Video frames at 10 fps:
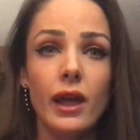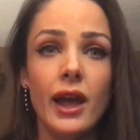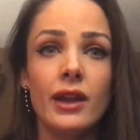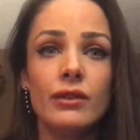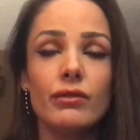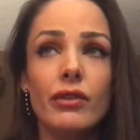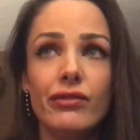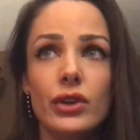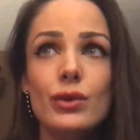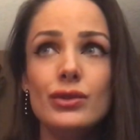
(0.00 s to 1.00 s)
and
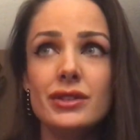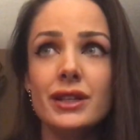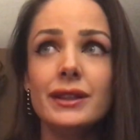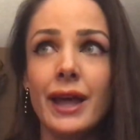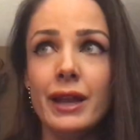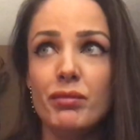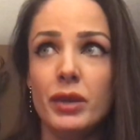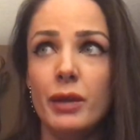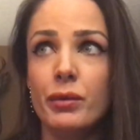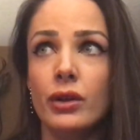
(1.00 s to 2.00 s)
refuse to let
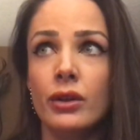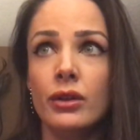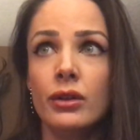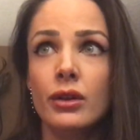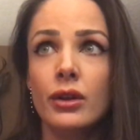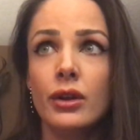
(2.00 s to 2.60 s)
people